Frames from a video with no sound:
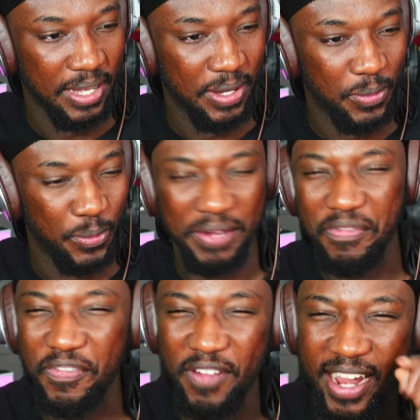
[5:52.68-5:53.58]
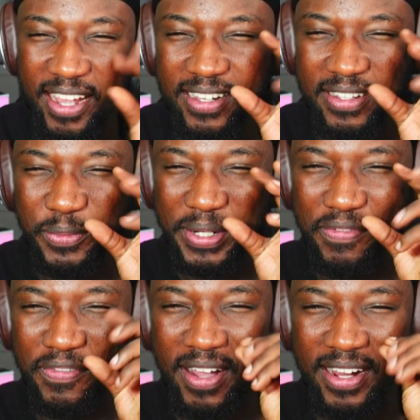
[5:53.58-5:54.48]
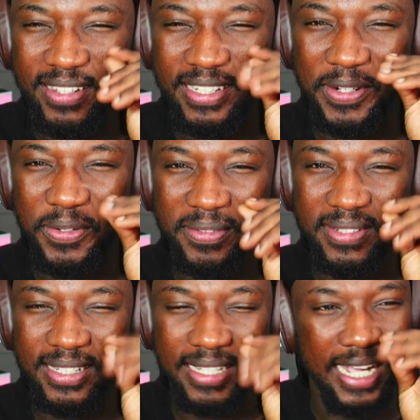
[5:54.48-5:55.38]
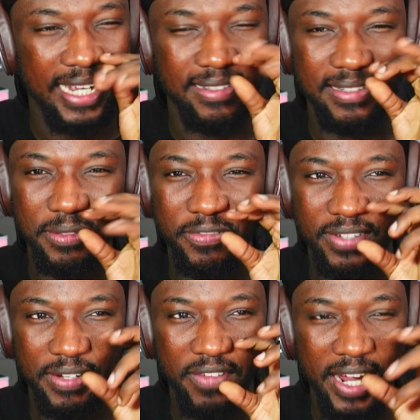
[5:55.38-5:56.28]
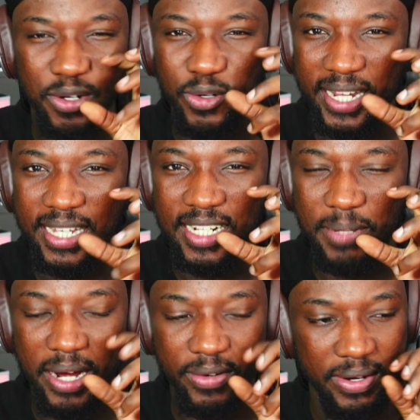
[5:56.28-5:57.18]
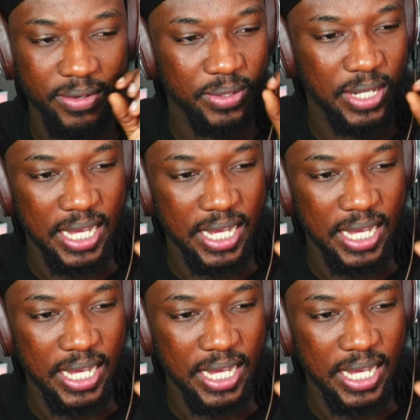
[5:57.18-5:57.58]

With the fire, with the fire, you know, kind of the fire cracking in the background,